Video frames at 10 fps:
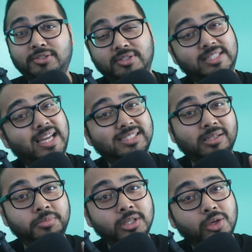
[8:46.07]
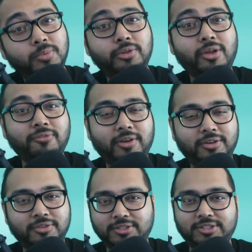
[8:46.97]
because that is something you will not
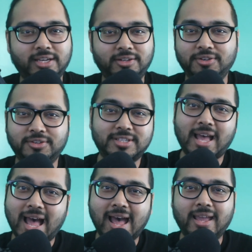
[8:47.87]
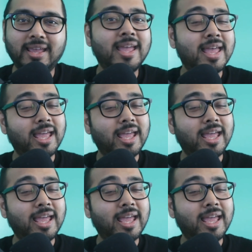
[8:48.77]
find on this channel, because I